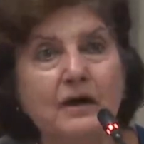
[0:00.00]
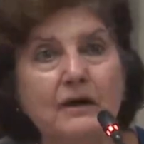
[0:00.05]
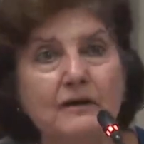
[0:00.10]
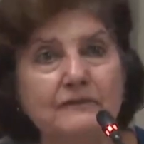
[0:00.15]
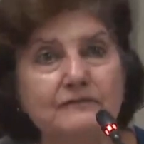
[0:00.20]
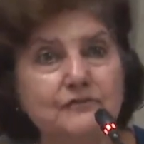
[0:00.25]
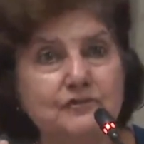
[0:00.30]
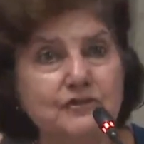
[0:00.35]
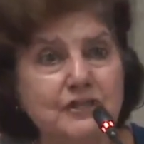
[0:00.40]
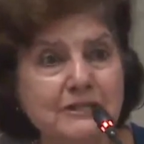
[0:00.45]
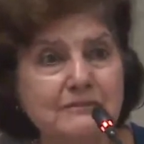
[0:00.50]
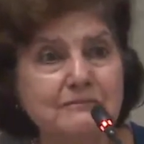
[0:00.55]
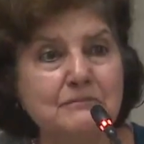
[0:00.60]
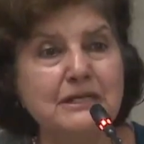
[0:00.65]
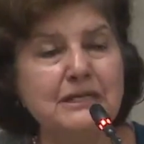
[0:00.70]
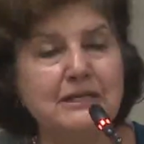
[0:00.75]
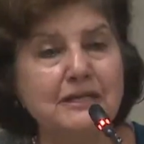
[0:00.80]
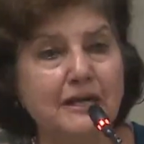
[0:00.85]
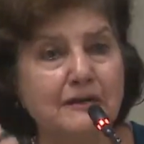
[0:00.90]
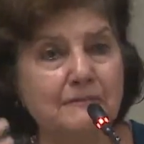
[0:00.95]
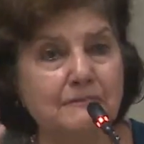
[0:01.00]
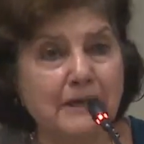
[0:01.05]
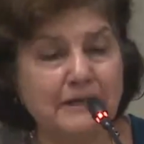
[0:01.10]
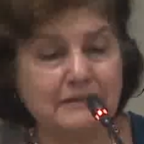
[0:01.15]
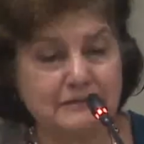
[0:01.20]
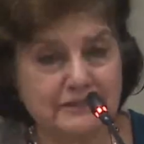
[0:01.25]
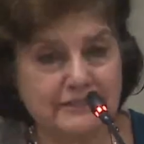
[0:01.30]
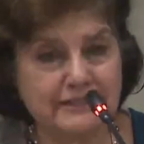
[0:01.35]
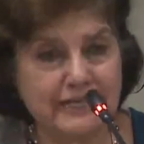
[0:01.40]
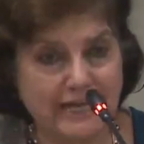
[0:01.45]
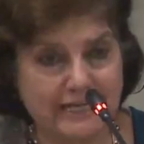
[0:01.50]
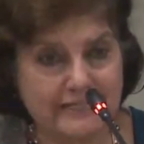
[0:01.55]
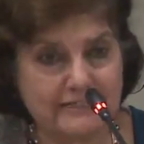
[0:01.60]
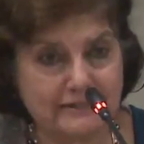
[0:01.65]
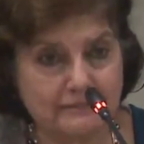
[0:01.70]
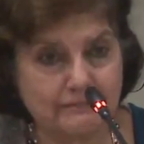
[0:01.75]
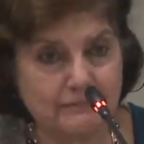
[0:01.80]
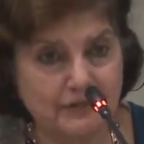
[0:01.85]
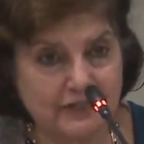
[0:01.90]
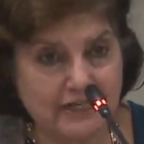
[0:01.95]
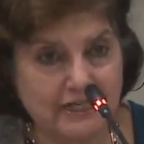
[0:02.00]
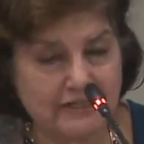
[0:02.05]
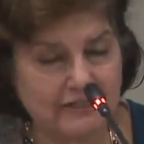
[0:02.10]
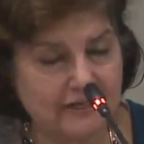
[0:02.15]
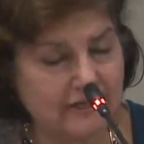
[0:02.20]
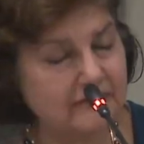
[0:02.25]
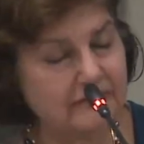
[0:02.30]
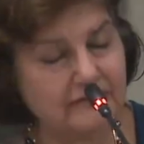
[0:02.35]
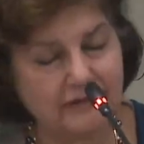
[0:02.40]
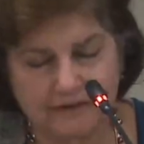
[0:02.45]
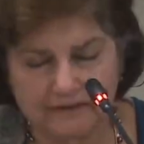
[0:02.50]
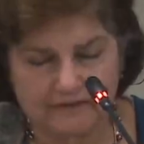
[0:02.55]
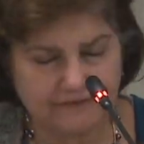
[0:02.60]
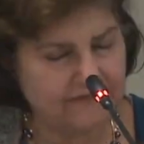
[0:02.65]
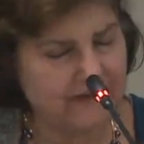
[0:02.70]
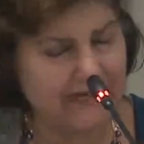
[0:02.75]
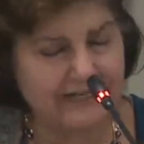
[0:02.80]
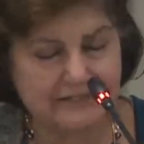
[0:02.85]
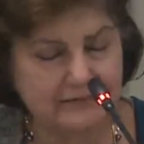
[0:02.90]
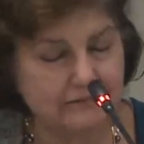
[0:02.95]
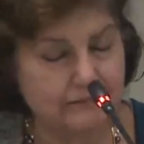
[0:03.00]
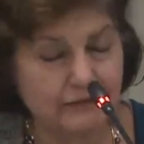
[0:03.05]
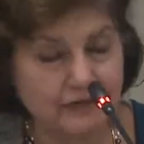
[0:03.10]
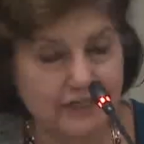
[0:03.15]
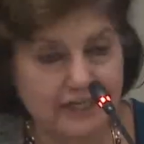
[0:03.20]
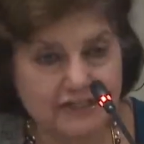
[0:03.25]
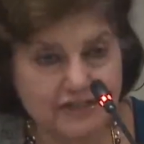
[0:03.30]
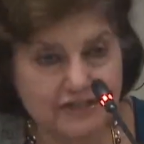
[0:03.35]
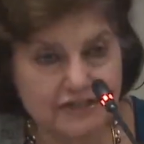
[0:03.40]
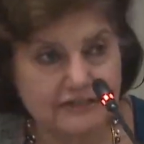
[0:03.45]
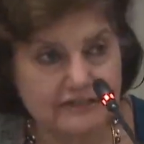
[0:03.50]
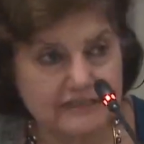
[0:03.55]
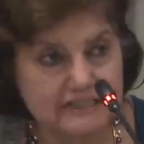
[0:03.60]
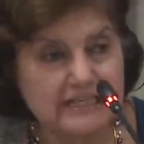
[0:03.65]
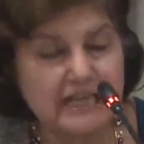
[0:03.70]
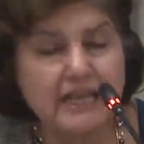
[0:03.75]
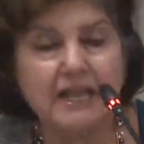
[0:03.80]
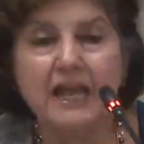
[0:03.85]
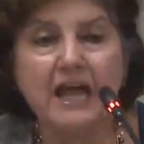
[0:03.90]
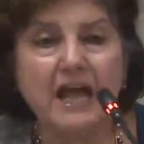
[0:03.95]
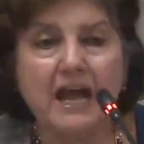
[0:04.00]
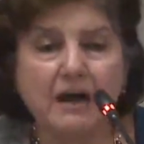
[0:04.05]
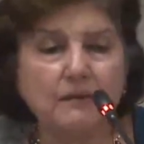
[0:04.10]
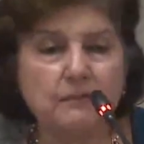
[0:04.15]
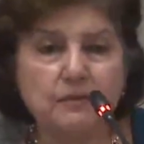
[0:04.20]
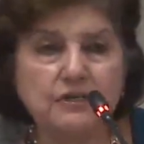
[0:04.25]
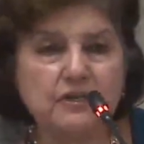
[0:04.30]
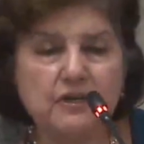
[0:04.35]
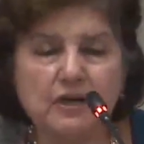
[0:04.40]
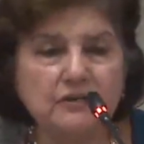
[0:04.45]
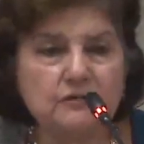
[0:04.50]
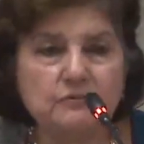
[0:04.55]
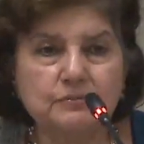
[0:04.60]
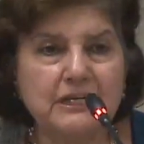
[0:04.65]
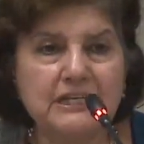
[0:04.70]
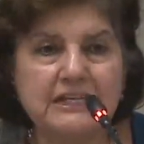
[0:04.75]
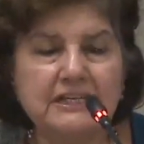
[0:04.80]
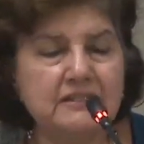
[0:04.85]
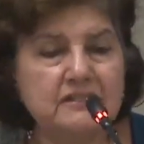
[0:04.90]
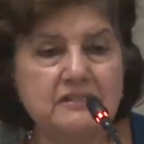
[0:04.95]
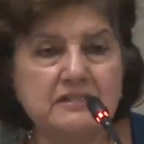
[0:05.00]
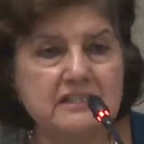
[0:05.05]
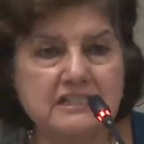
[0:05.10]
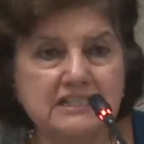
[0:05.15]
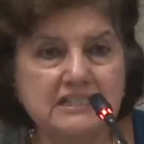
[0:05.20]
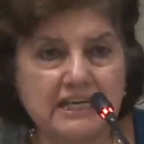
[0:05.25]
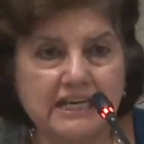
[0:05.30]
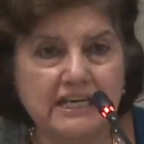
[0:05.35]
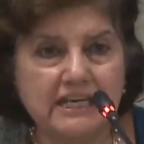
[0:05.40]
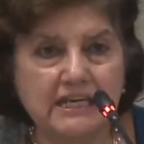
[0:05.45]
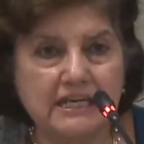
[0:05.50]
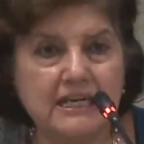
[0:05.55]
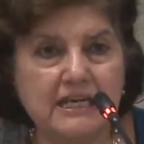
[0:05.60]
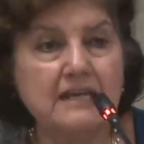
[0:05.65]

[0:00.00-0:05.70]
of dreaming about an of aspirations, were not willing to stay.